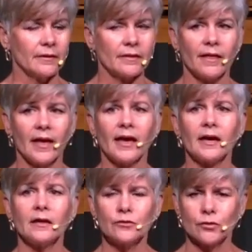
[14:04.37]

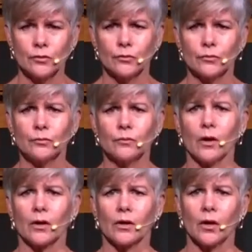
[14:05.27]
they too
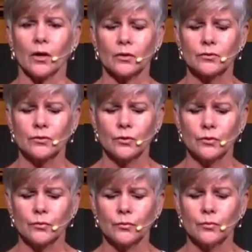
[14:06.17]
are called
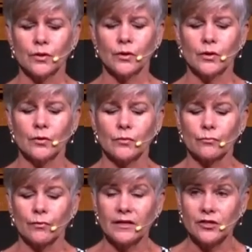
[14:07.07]
to
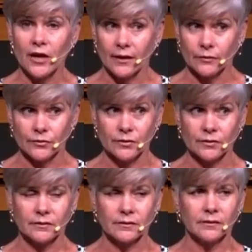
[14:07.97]
reach out
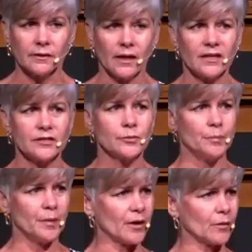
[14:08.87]
and to
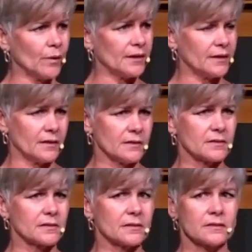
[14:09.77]
bear
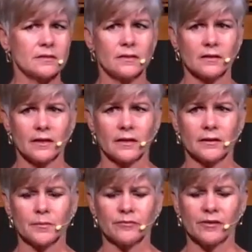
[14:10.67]
witness to the
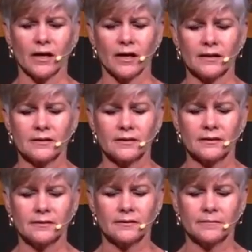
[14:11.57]
kingdom of God.
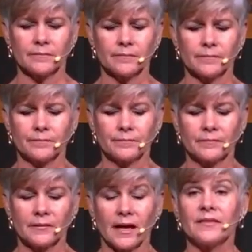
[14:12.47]

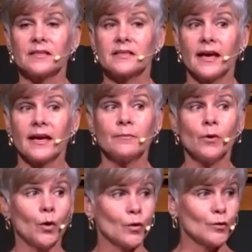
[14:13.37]
And the same
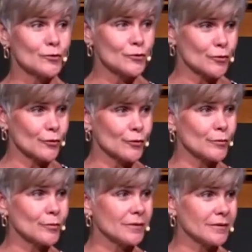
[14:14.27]
holds
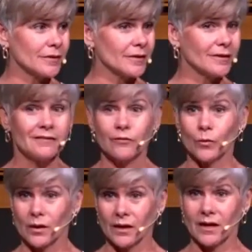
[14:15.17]
true
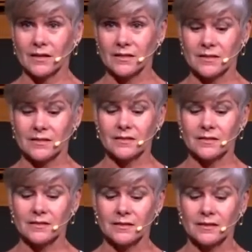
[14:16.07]
for
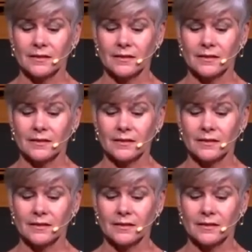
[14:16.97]
us.